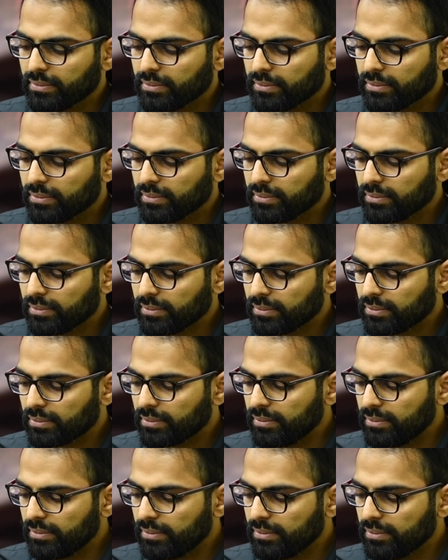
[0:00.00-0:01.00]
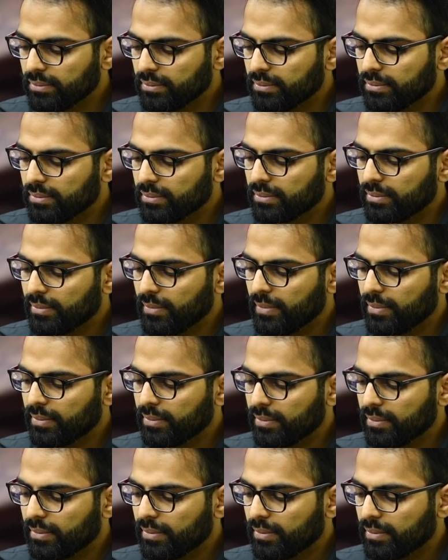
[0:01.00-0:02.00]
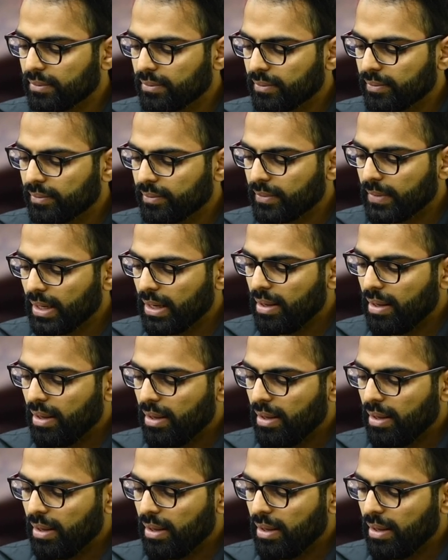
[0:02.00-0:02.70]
Nobody speaks.